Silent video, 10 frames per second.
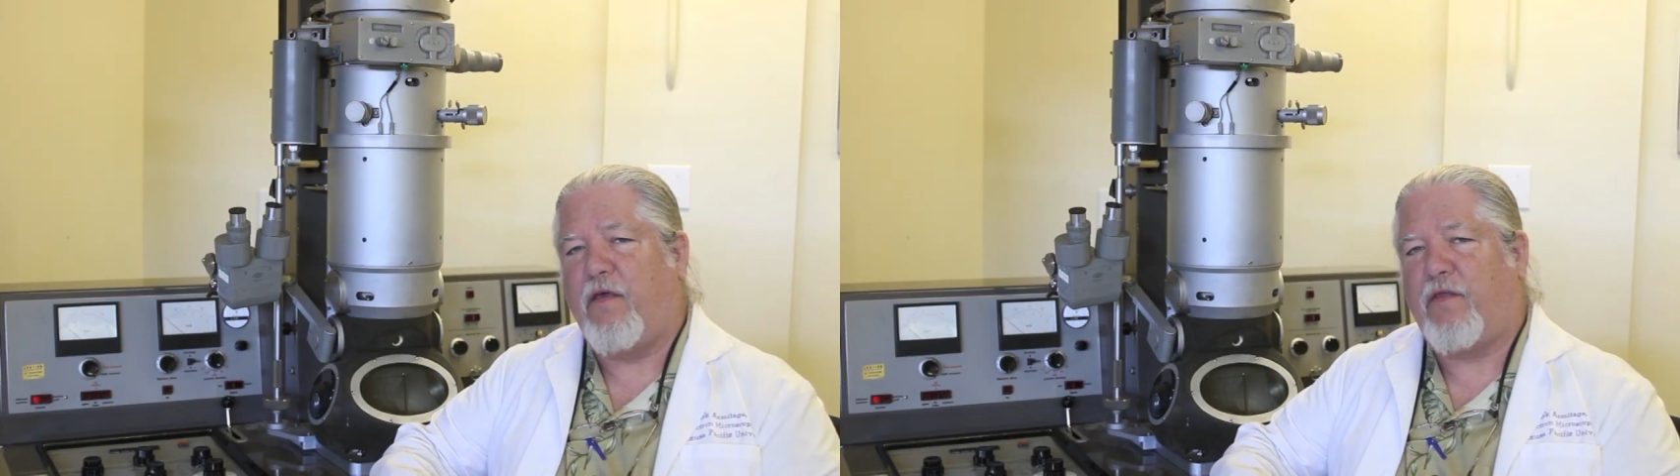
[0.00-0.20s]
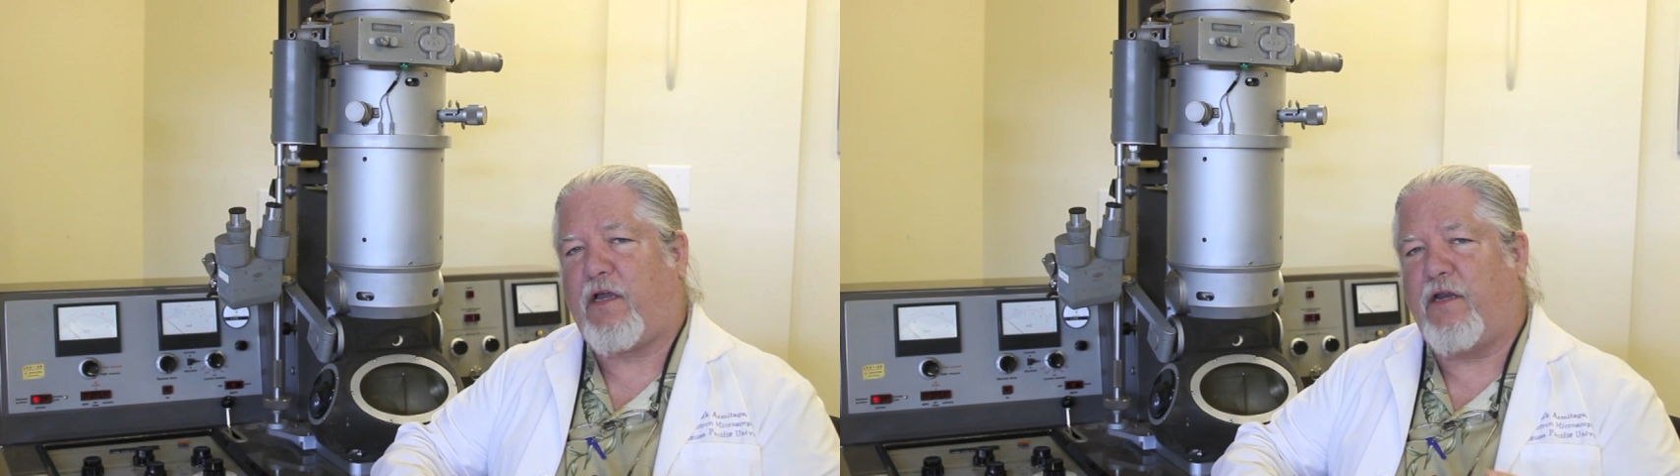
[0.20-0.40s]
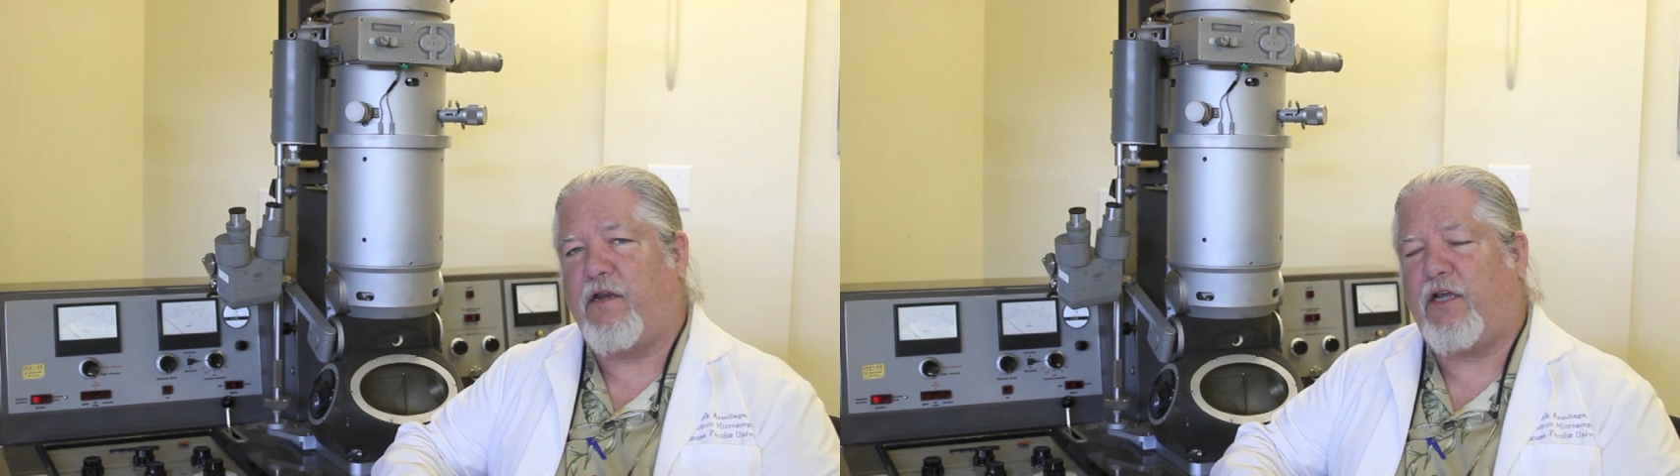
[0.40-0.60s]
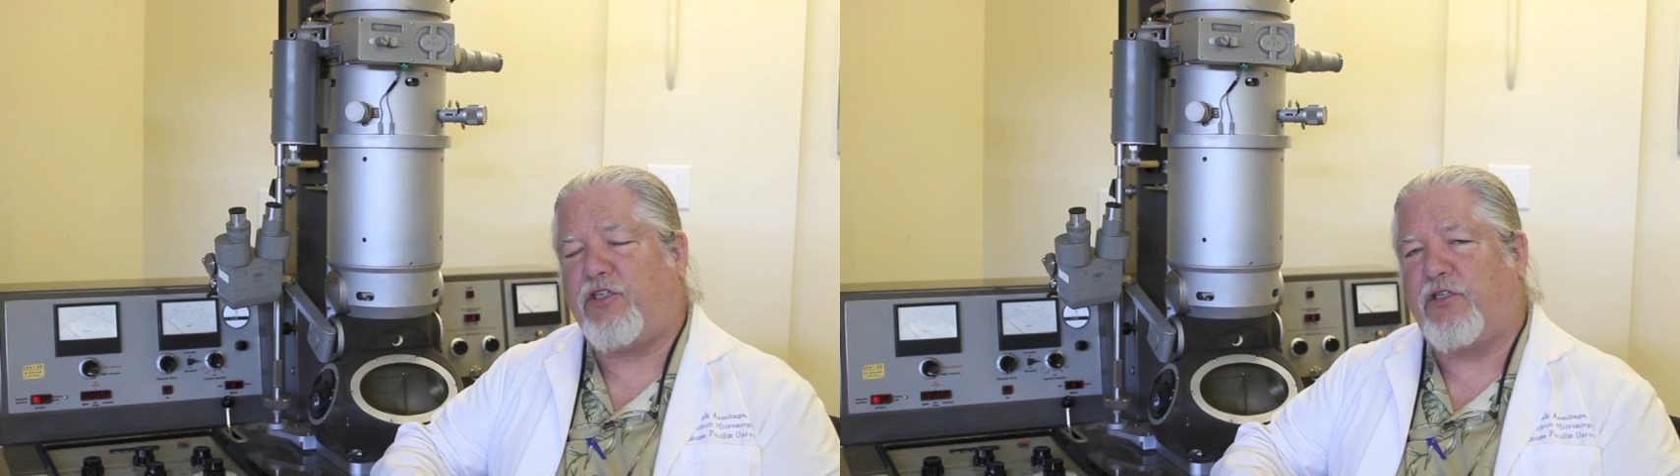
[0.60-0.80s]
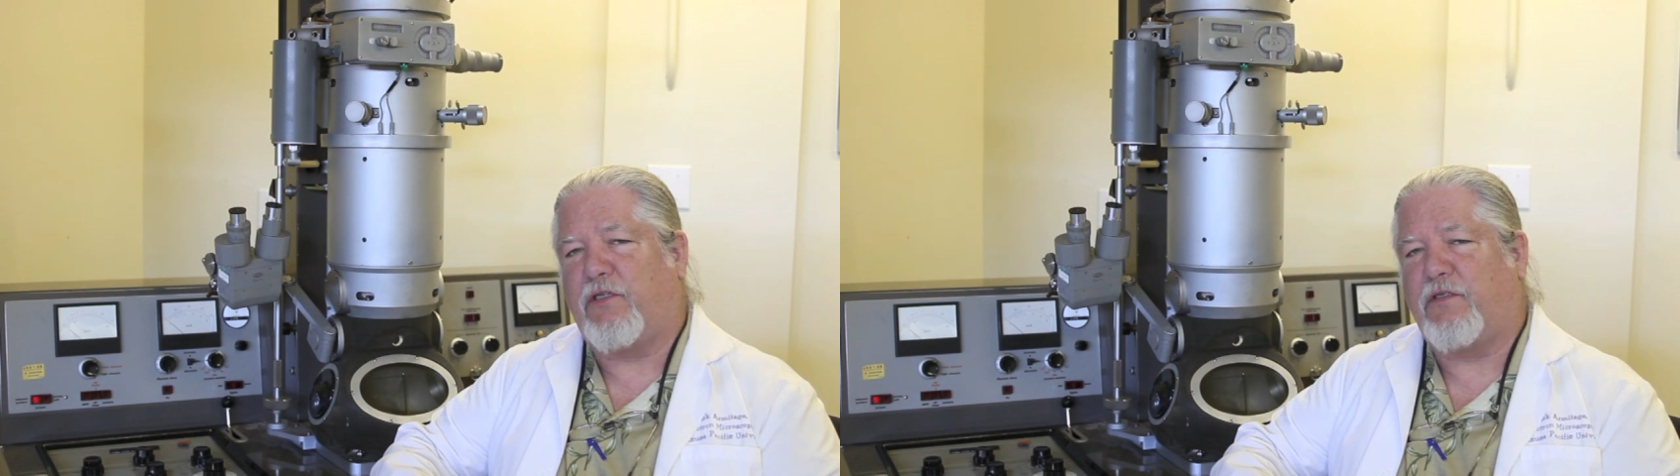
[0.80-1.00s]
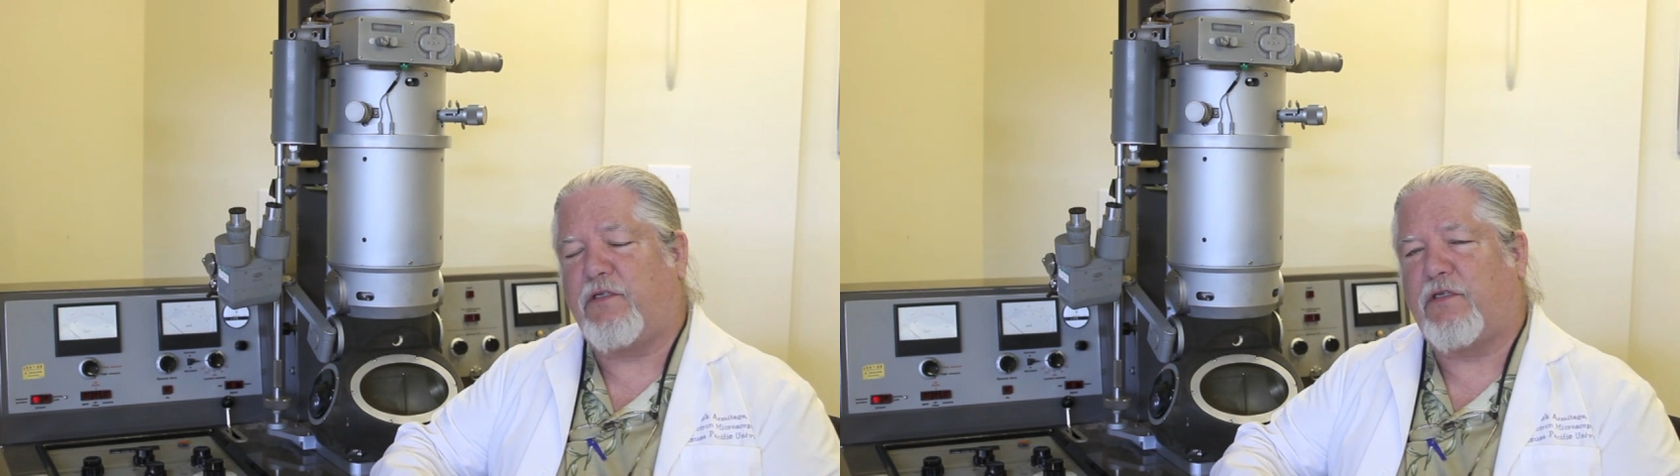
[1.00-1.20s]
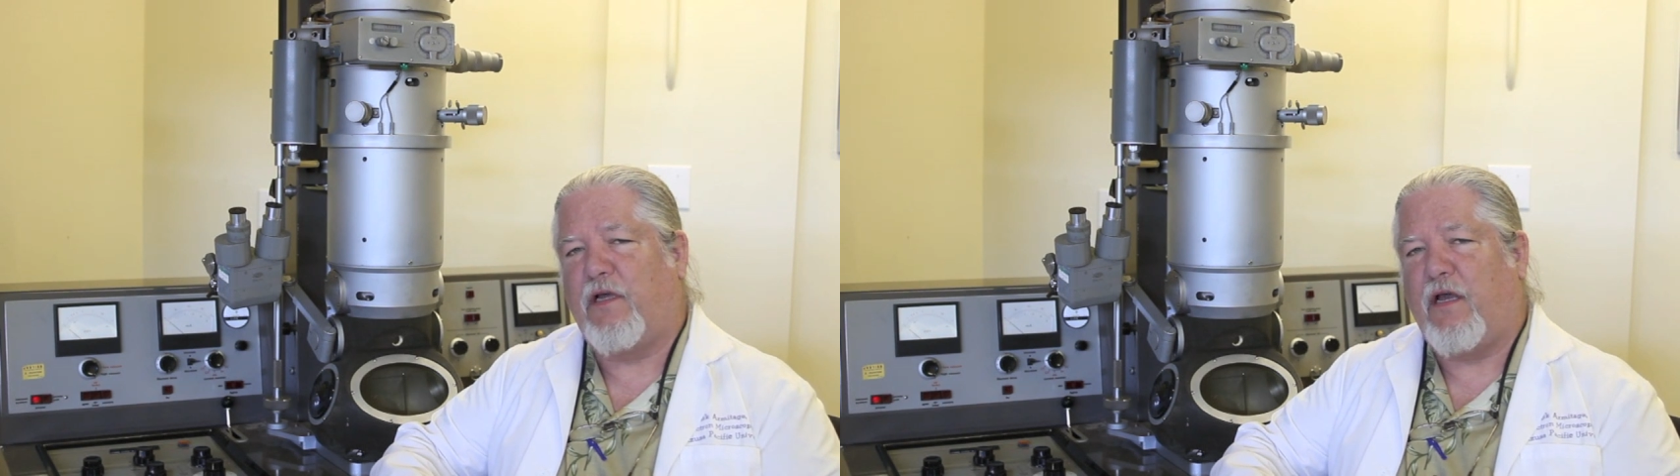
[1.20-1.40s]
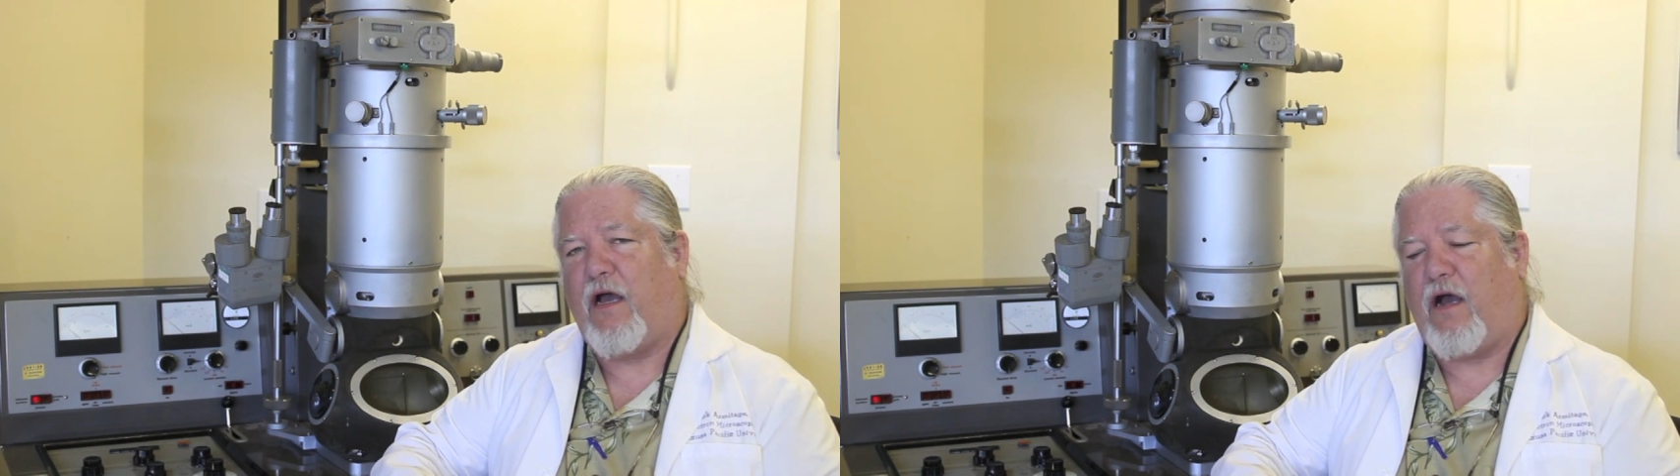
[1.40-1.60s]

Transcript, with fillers: the conditions